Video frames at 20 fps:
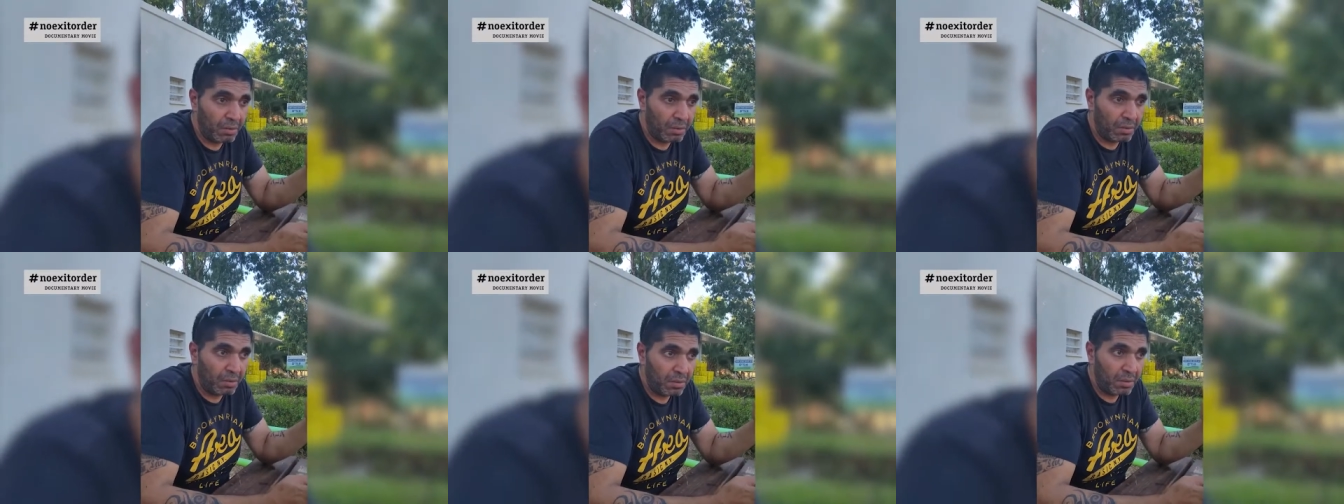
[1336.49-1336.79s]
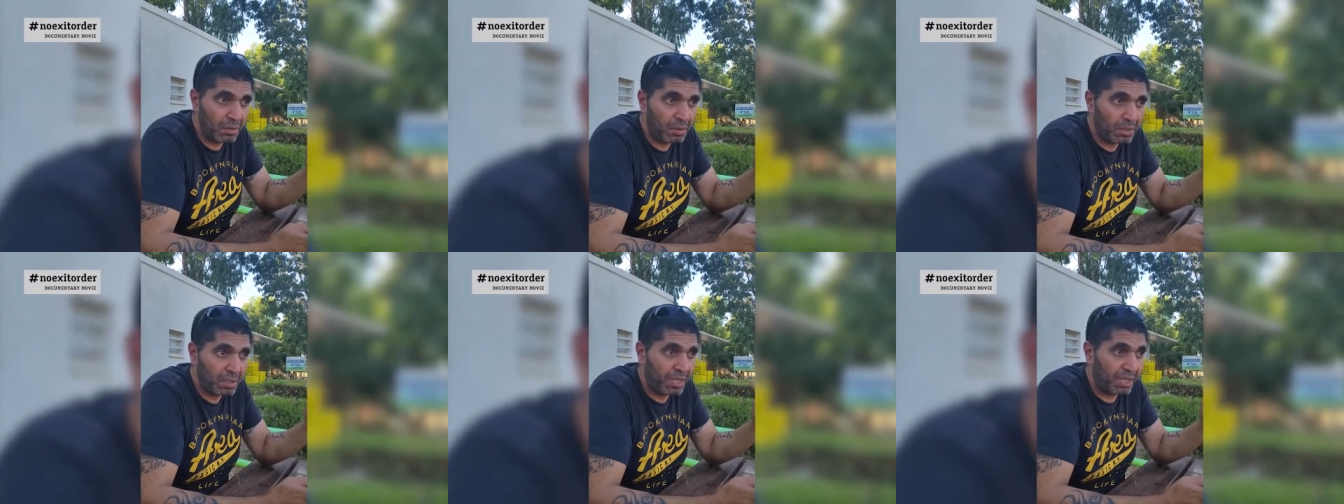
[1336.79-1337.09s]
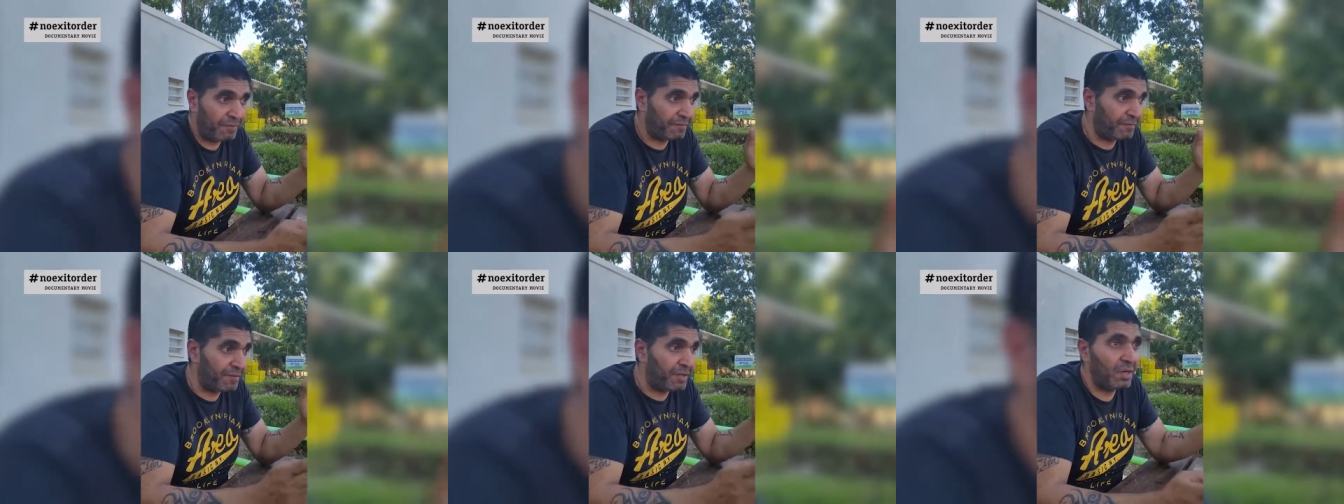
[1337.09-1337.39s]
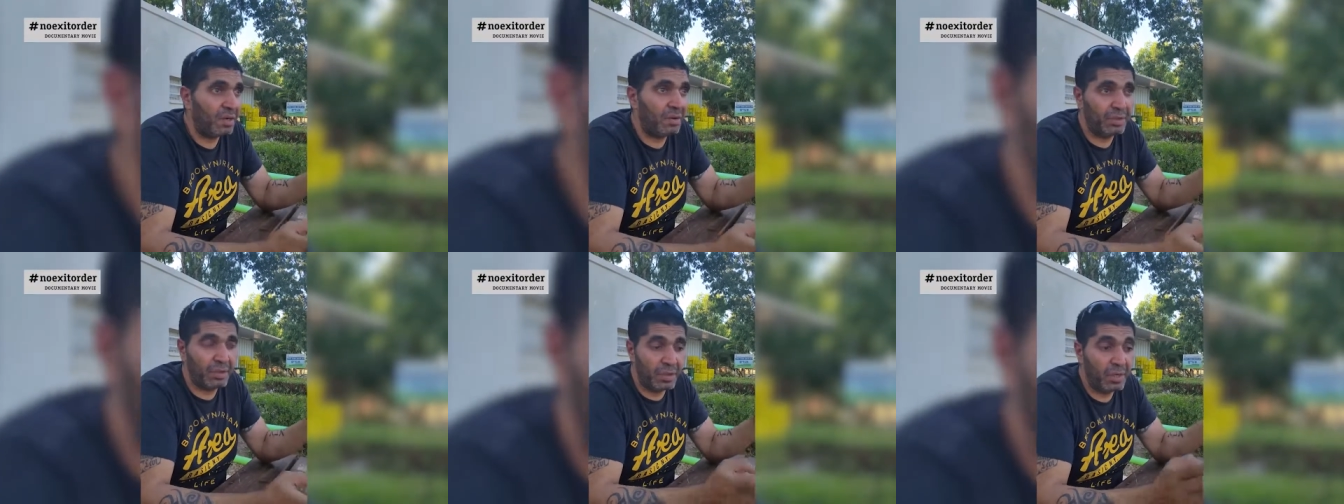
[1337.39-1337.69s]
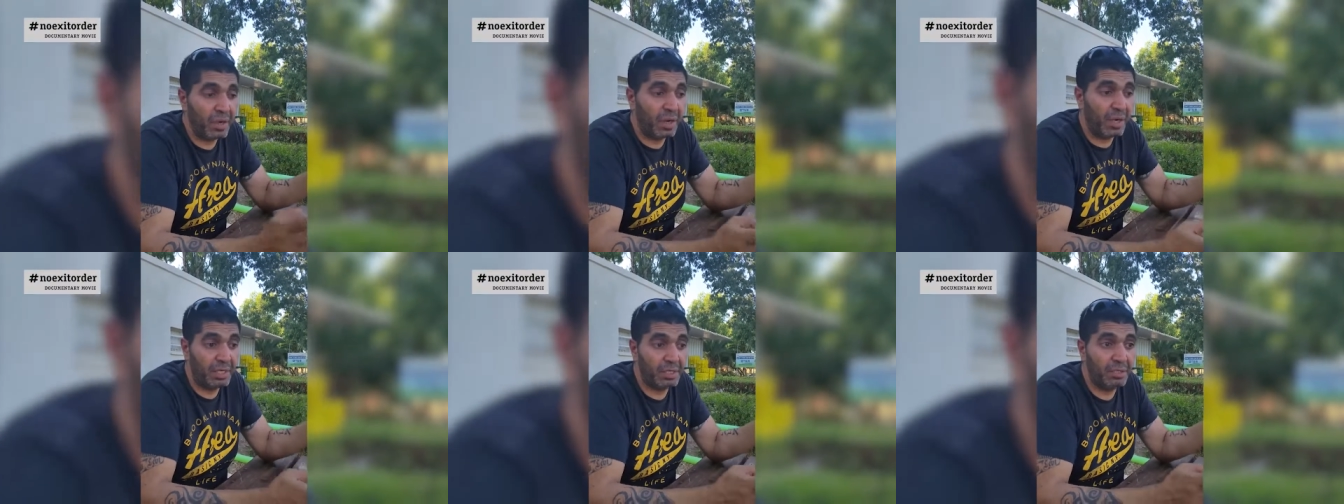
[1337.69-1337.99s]
Right. If now you're
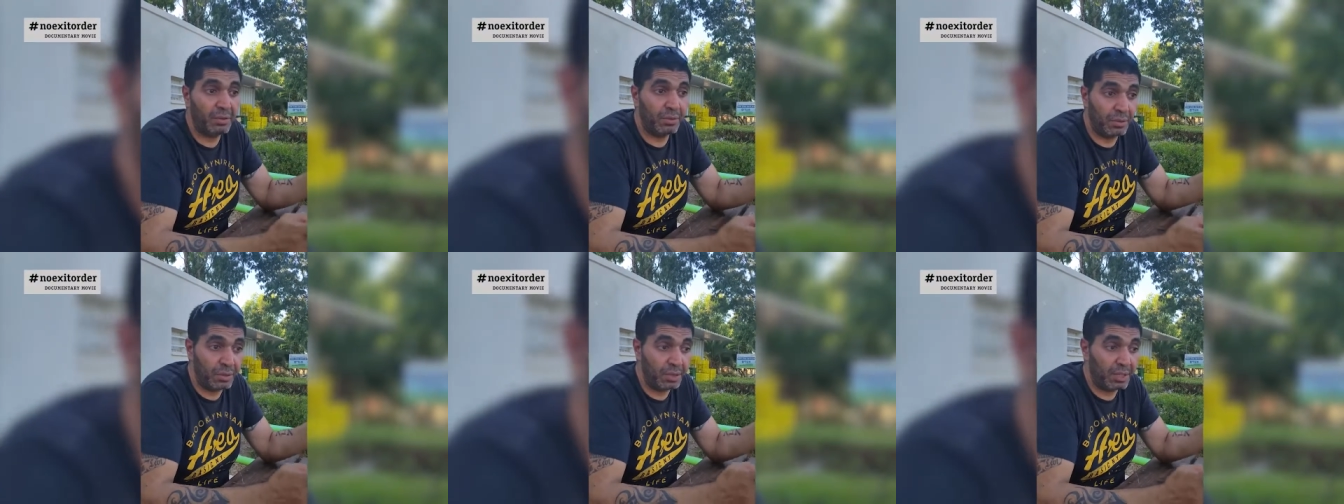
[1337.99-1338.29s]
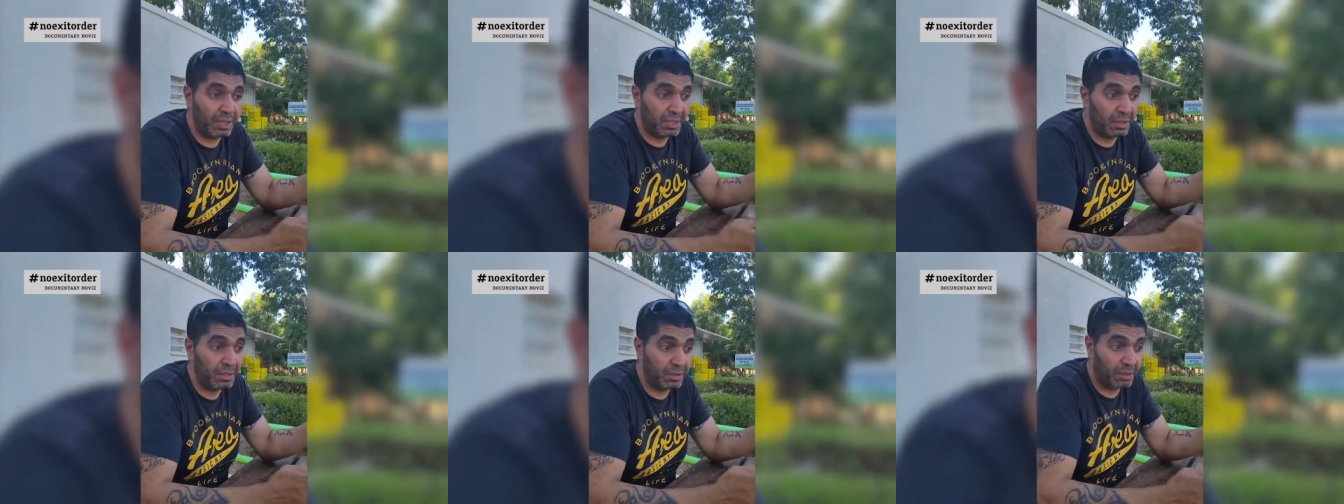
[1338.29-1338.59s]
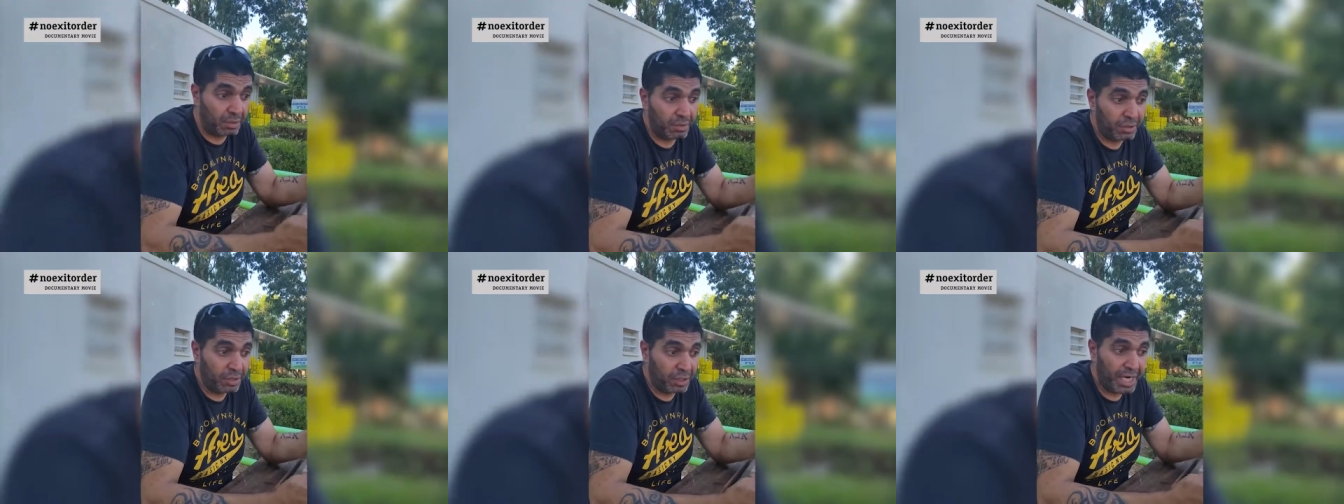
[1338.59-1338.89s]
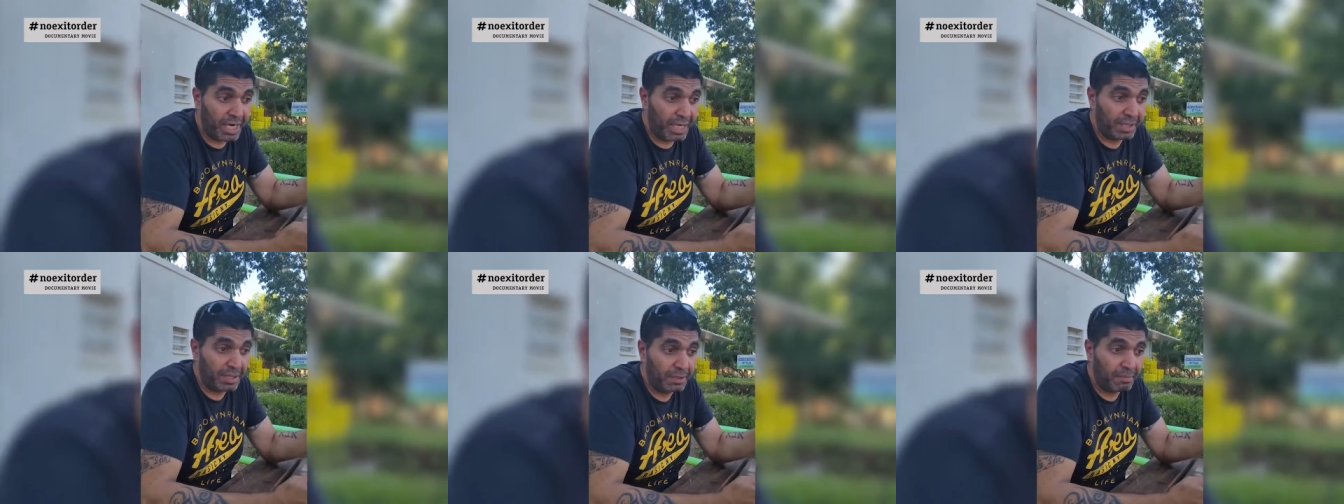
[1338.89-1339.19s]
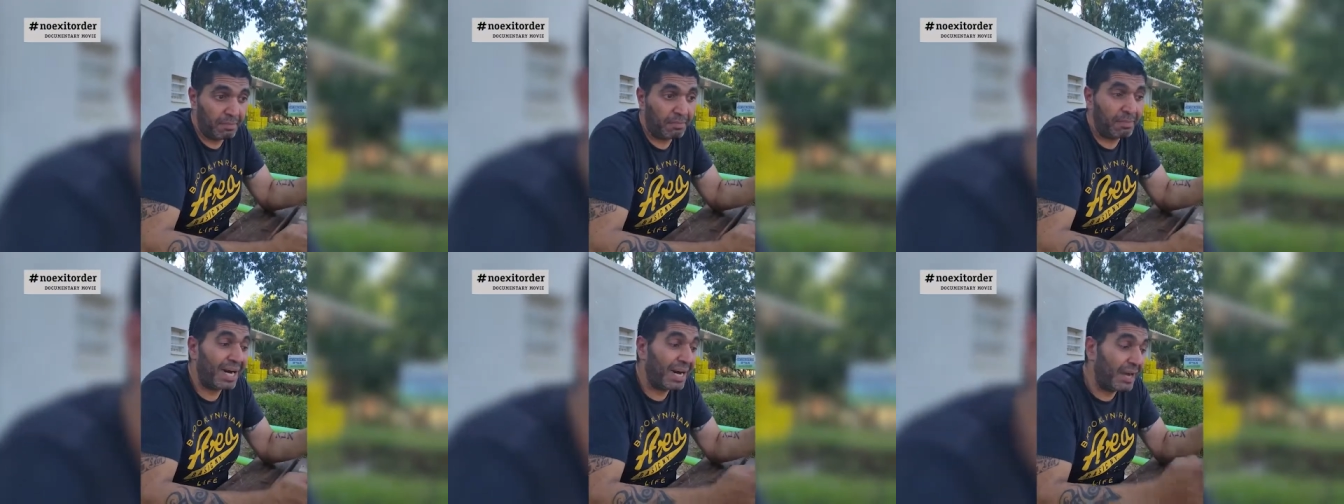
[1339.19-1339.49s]
going to jail
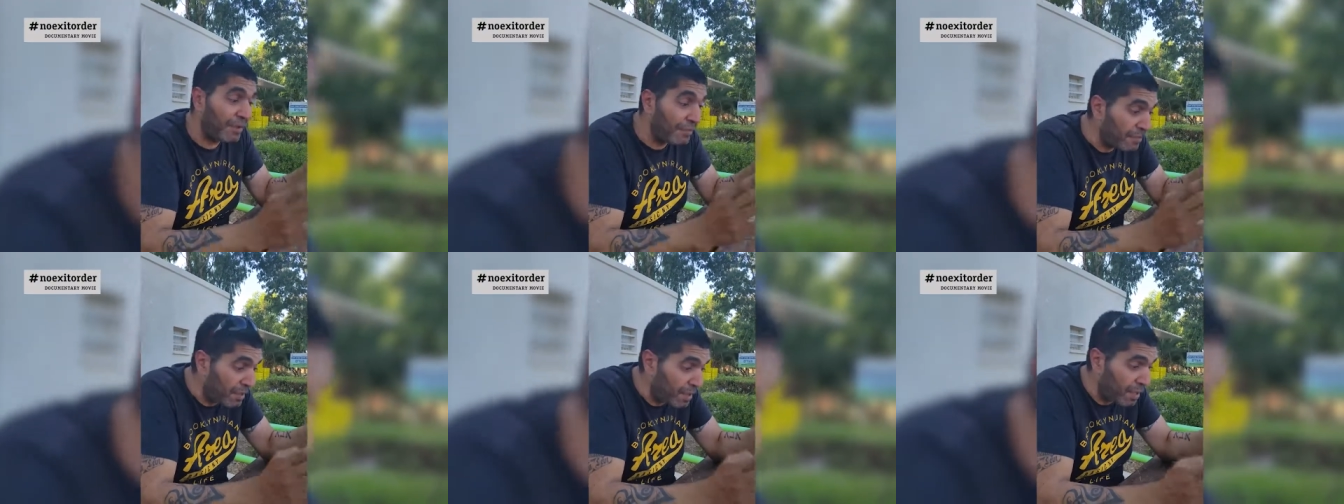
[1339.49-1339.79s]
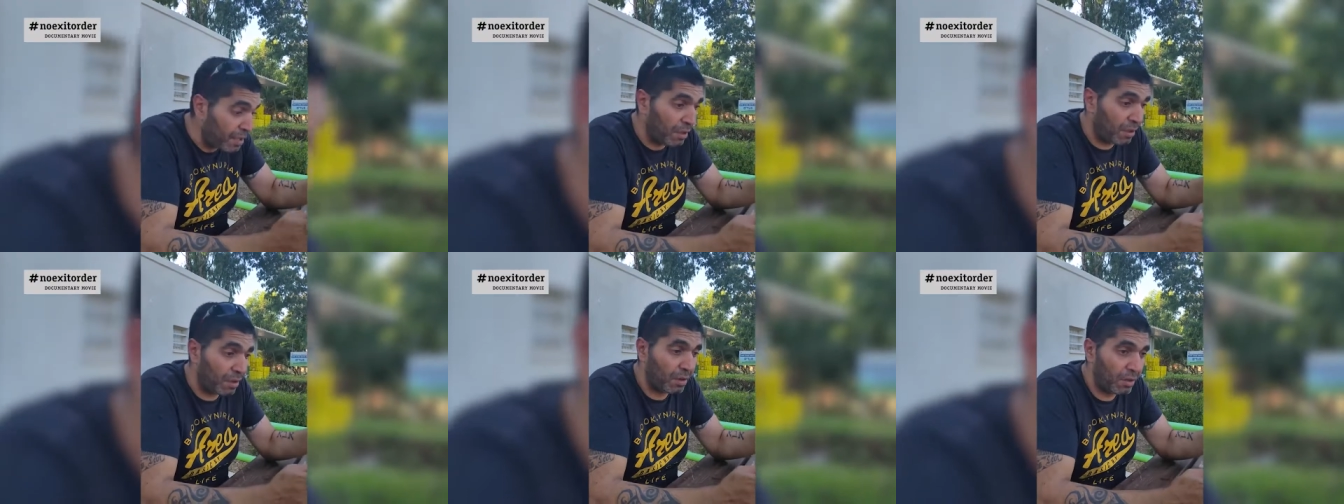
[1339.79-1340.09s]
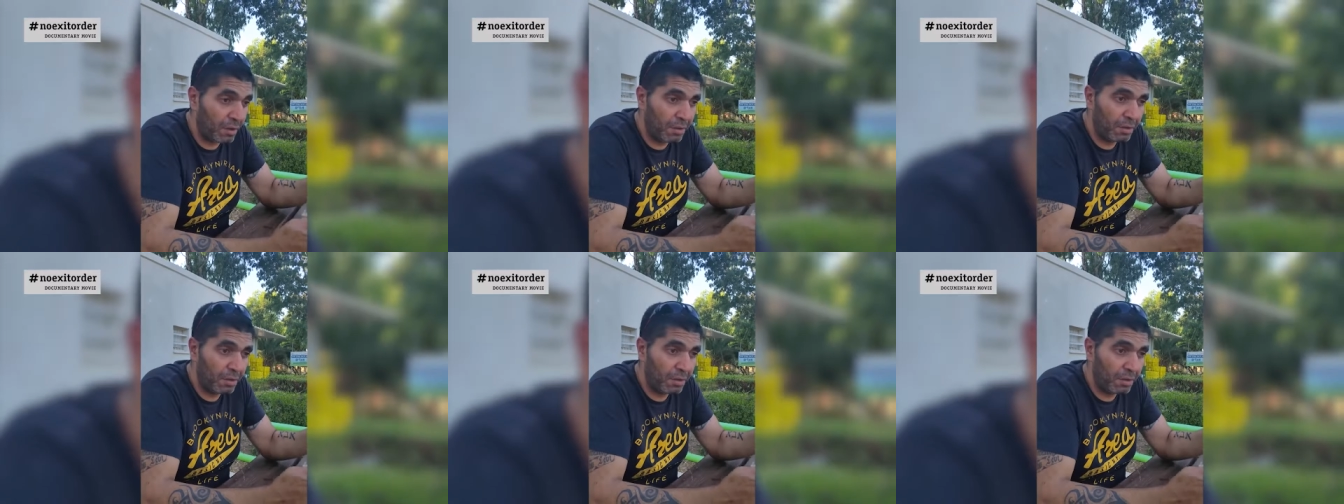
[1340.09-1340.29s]
by the law,